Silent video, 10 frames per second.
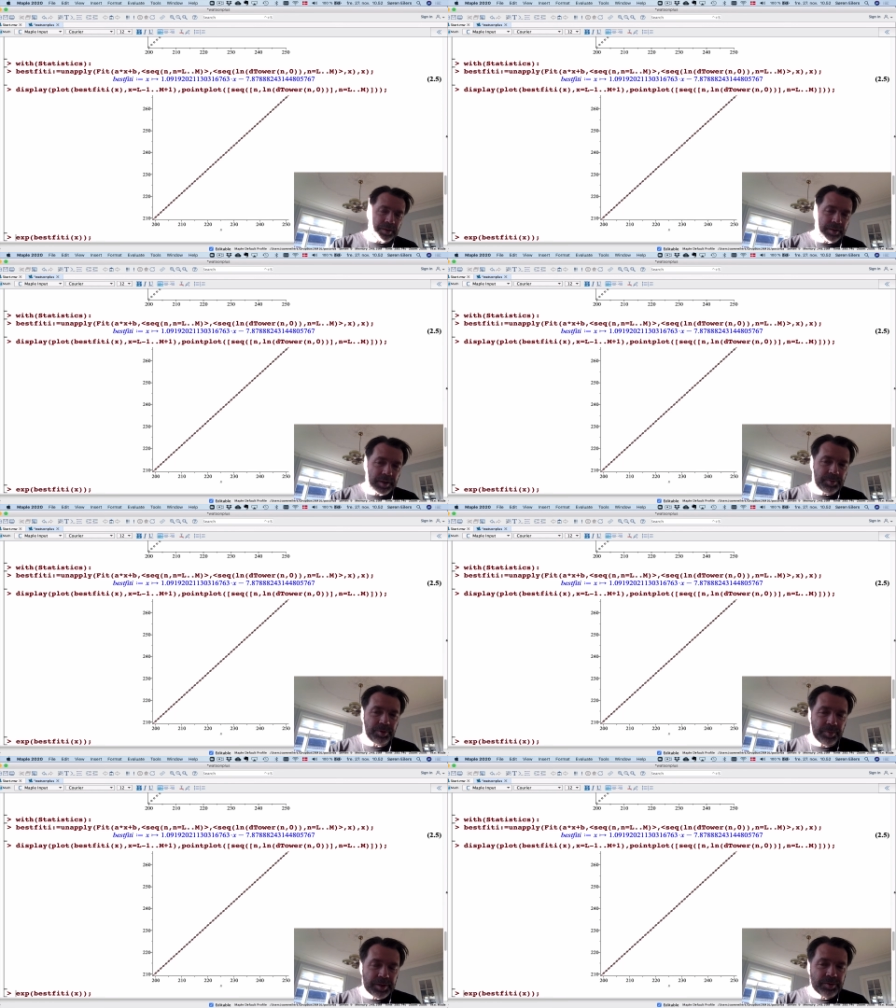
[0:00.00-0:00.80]
in an
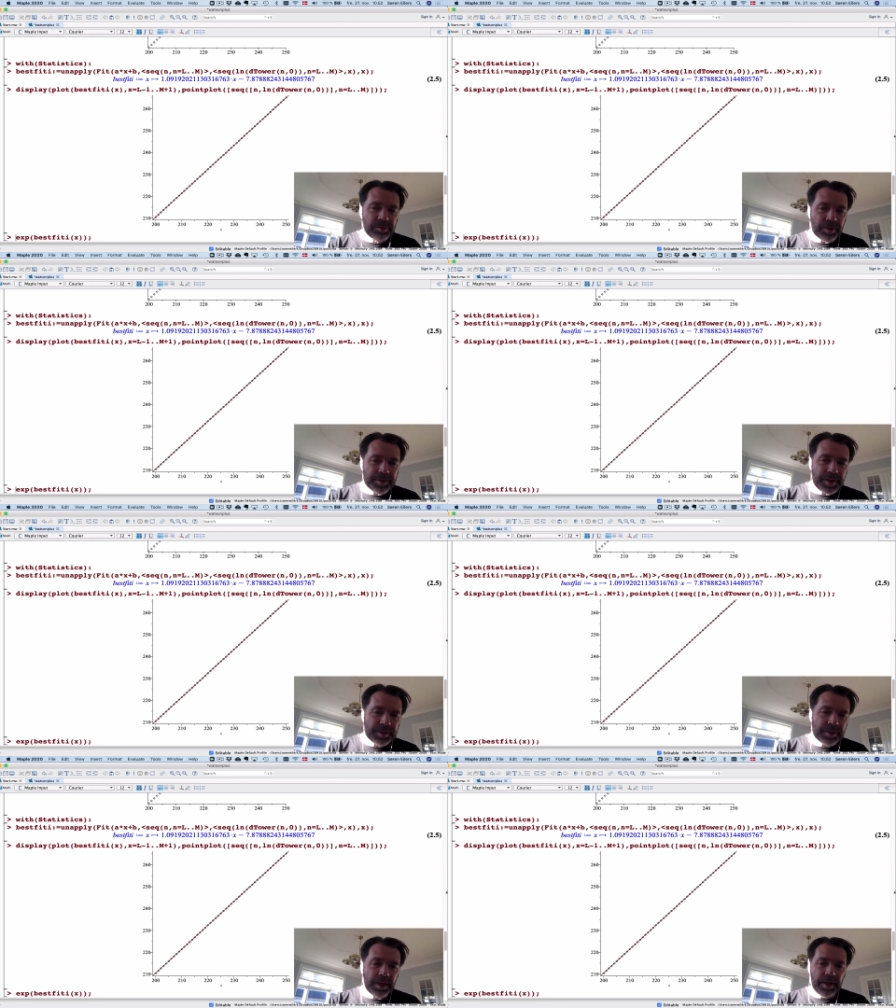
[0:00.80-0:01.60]
experimental
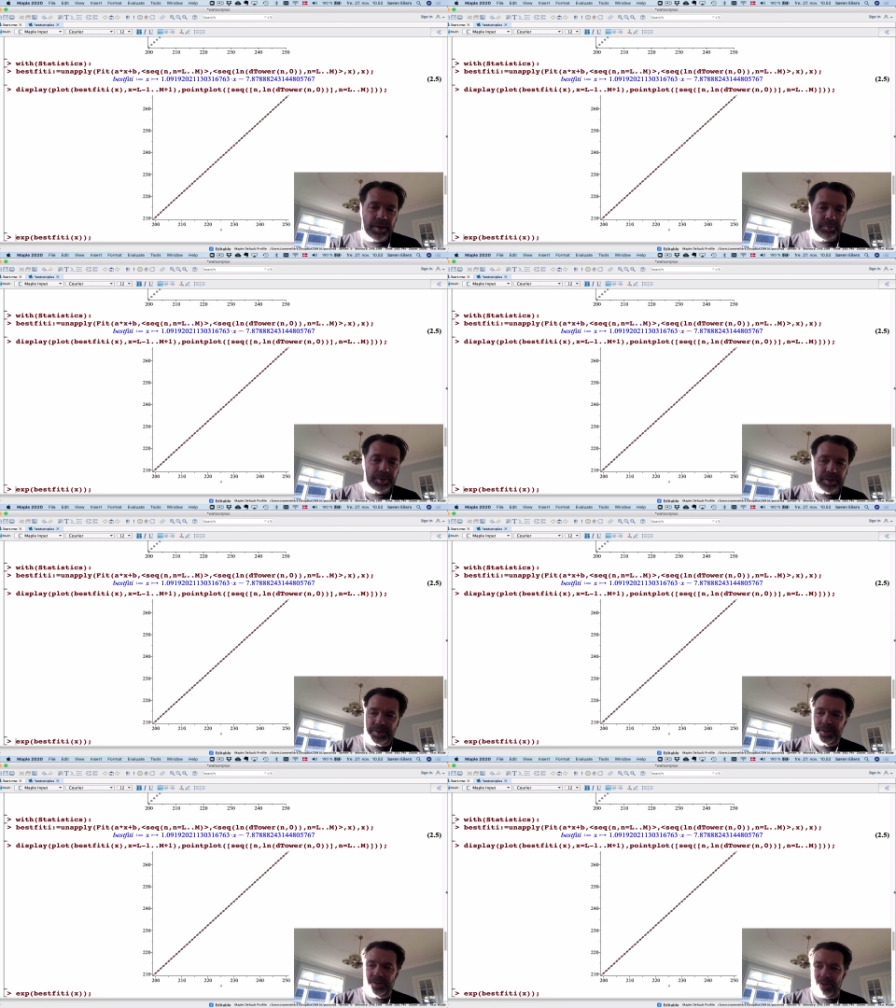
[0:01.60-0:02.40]
context
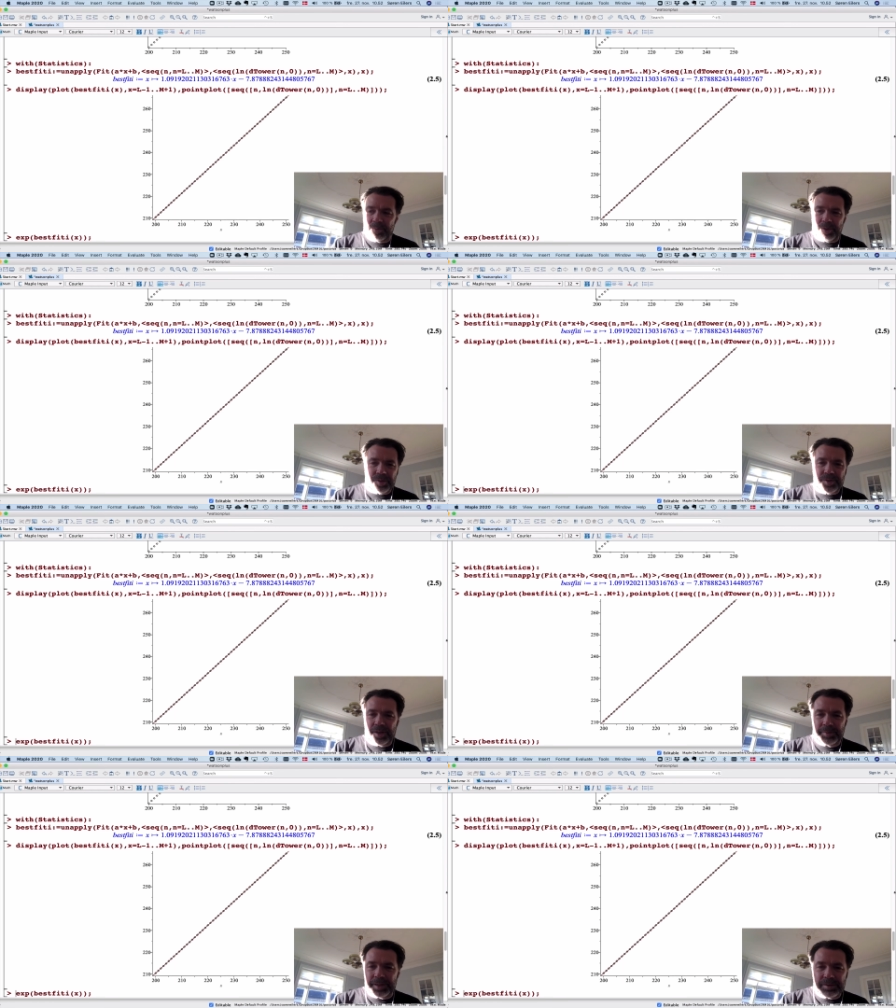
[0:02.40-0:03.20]
because these numbers,
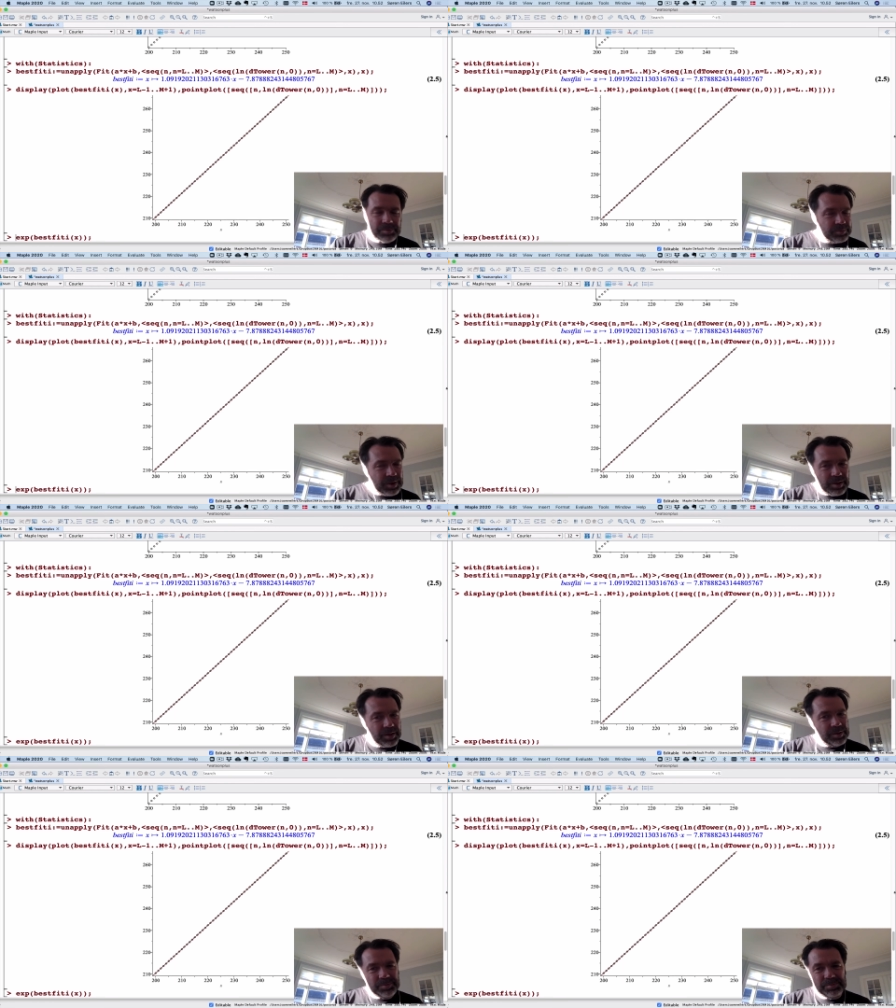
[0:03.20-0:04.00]
I mean,
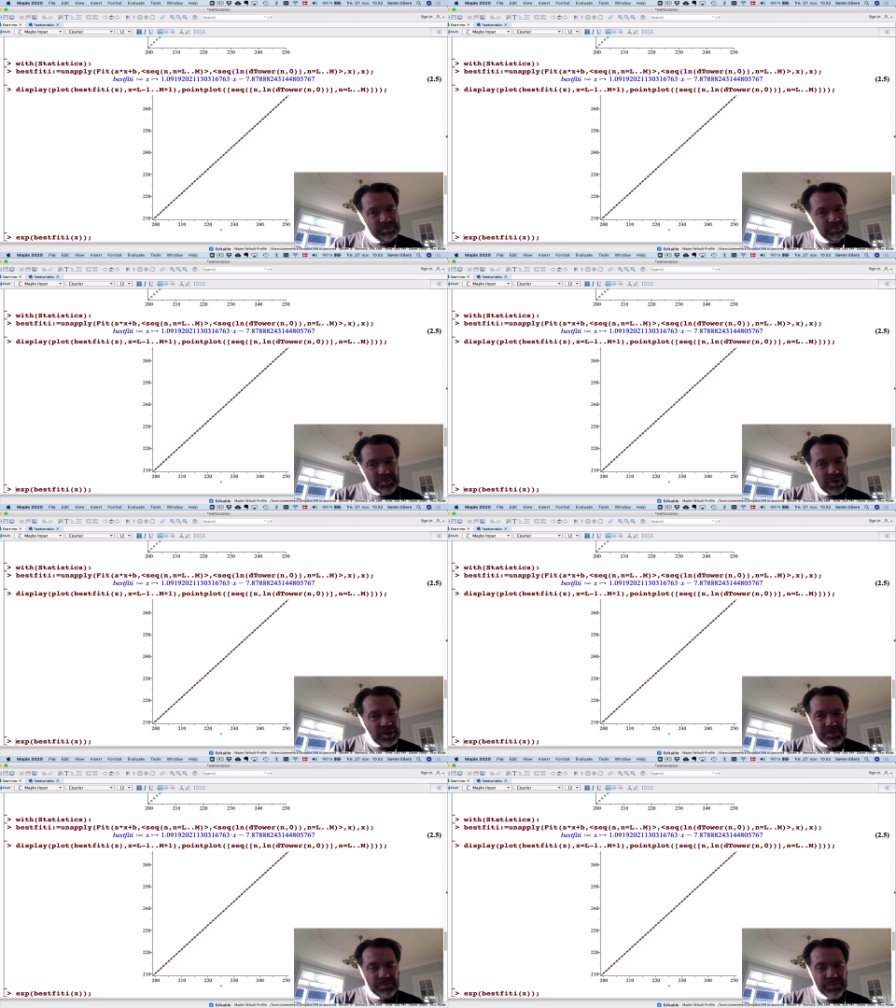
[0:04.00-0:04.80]
are
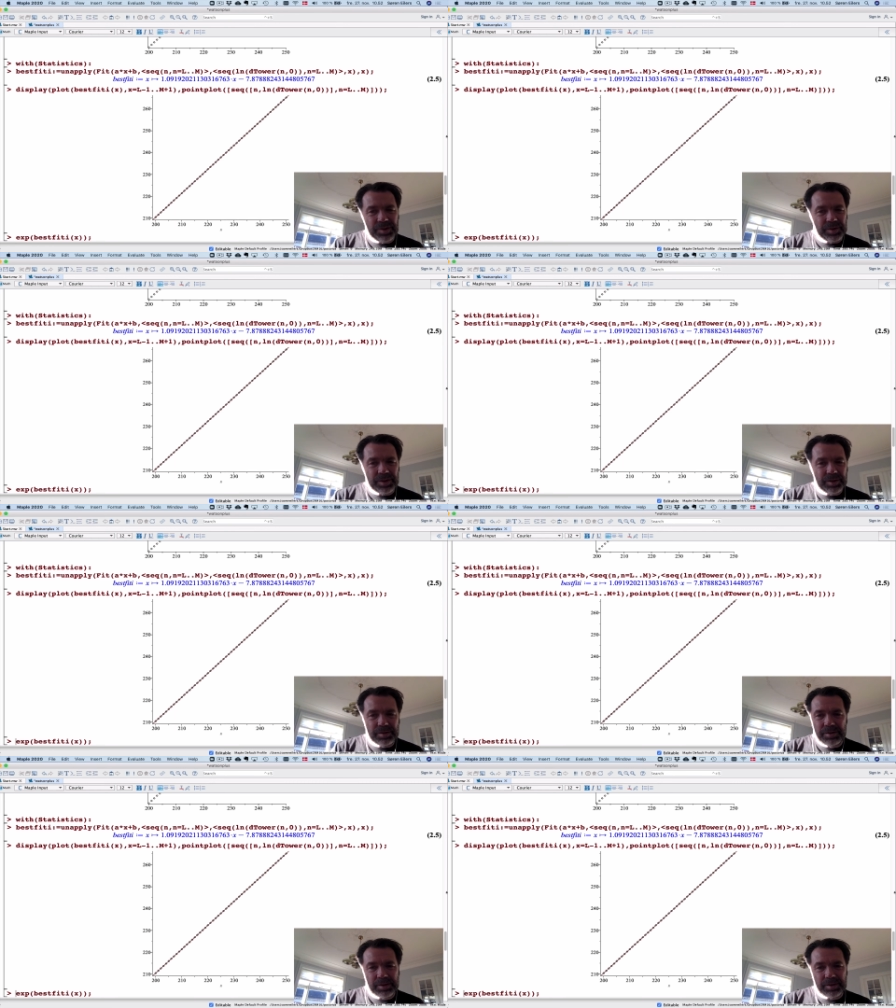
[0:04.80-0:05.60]
not
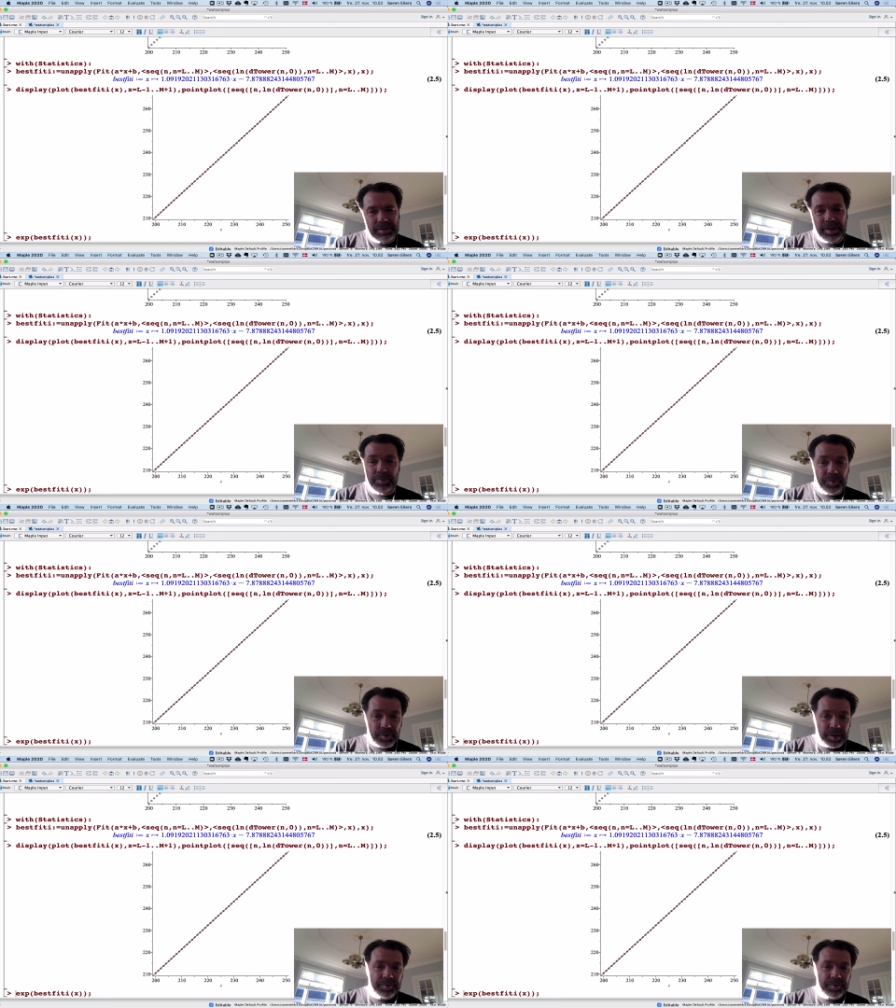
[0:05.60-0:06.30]
very uh, helpful.